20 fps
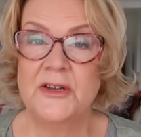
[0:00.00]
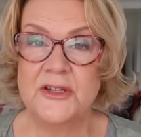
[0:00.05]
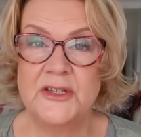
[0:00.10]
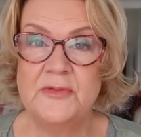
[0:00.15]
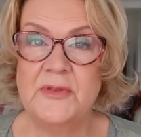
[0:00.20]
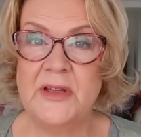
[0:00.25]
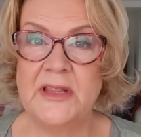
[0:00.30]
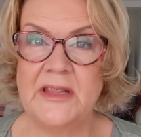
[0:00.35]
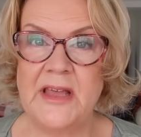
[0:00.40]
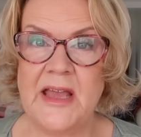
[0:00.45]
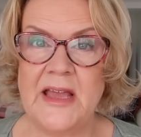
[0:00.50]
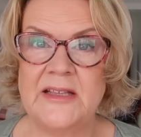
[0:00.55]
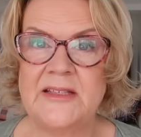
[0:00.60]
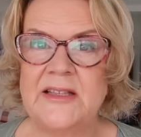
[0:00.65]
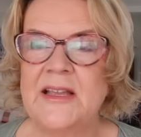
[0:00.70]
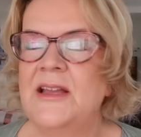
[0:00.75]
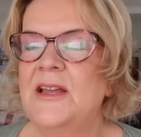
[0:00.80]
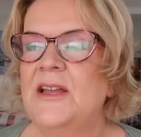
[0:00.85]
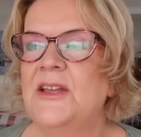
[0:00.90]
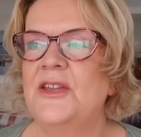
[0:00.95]
Doing
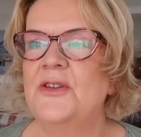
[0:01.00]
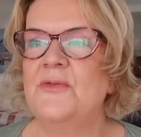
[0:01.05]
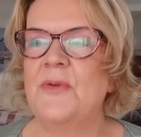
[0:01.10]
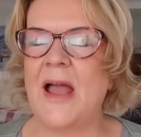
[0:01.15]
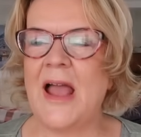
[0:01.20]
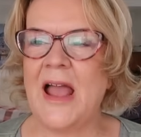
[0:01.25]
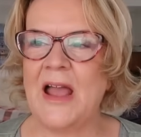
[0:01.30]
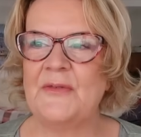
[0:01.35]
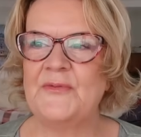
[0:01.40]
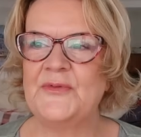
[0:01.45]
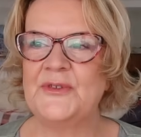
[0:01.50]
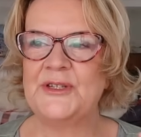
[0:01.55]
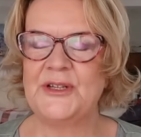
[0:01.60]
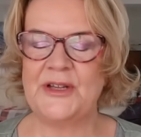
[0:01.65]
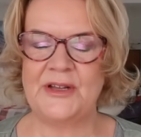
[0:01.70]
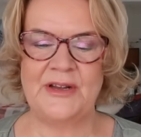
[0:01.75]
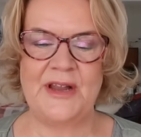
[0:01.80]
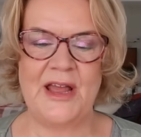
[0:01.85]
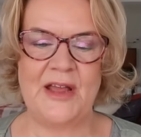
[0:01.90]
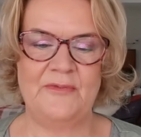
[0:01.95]
this, you have to
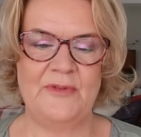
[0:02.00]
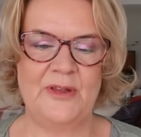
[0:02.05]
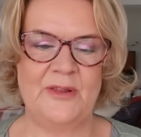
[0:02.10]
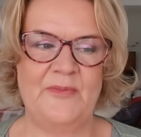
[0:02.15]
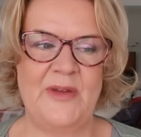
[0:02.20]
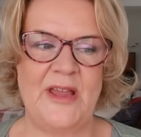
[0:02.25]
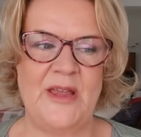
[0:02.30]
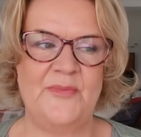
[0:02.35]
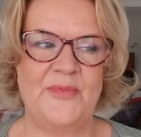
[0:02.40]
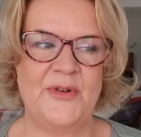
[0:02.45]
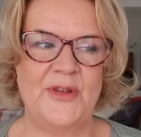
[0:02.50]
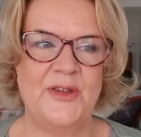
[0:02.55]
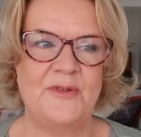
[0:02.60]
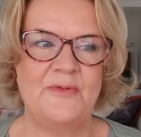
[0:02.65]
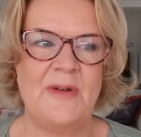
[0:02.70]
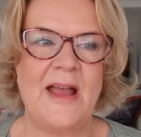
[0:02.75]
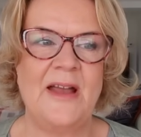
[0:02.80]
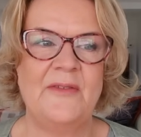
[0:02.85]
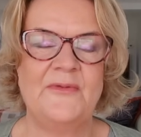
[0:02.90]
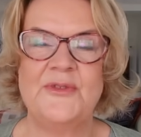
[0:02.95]
connect with people.
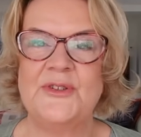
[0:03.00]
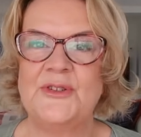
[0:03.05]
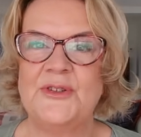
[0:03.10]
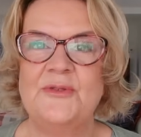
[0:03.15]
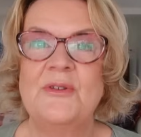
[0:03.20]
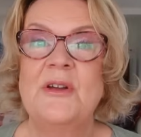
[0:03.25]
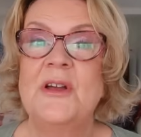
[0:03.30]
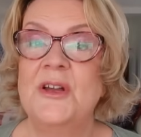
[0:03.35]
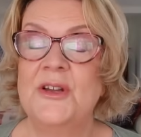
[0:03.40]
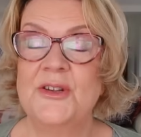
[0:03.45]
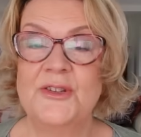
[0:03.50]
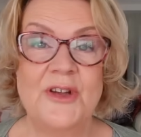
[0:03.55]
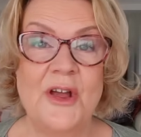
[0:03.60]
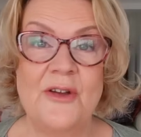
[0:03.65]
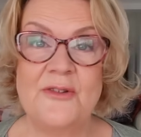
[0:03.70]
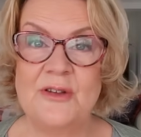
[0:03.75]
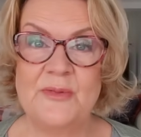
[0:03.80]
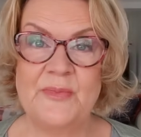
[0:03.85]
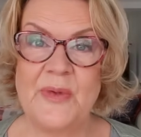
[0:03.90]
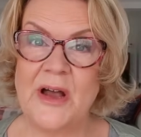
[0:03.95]
You have to
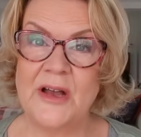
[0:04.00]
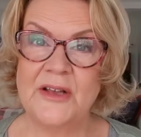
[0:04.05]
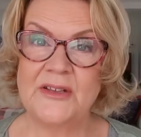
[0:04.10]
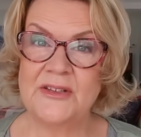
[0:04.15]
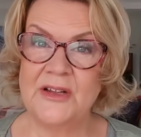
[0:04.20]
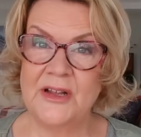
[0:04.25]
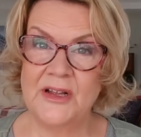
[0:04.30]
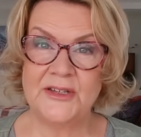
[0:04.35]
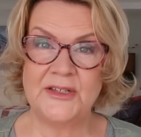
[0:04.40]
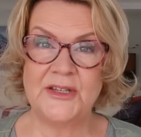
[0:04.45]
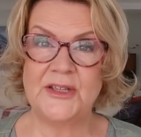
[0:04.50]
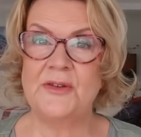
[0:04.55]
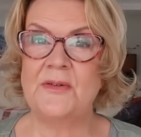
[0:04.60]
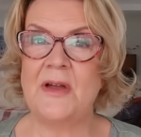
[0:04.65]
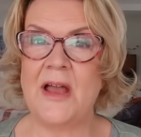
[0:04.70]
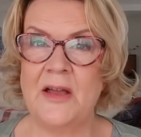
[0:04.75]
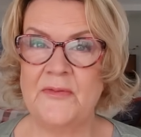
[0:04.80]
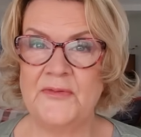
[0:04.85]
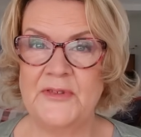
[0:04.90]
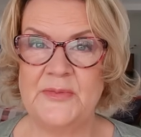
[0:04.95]
show your personality. You
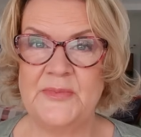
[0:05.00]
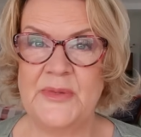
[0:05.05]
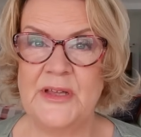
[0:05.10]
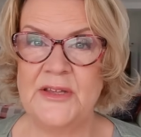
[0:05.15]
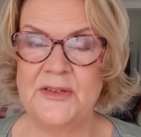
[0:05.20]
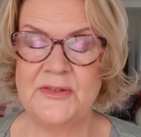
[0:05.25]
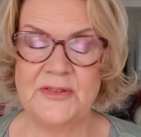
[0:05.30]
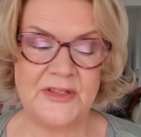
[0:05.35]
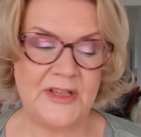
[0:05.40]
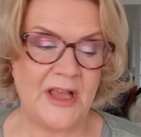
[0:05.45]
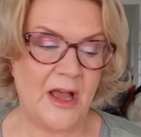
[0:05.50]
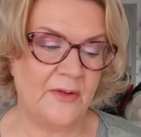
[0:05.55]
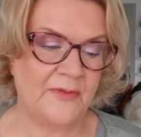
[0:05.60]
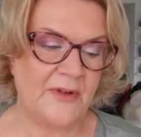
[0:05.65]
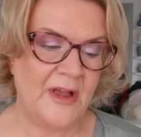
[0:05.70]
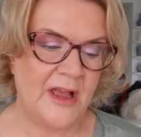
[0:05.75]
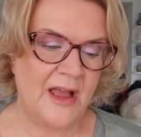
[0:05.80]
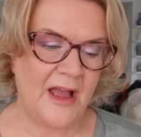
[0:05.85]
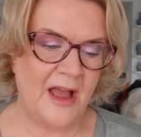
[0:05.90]
have to be yourself.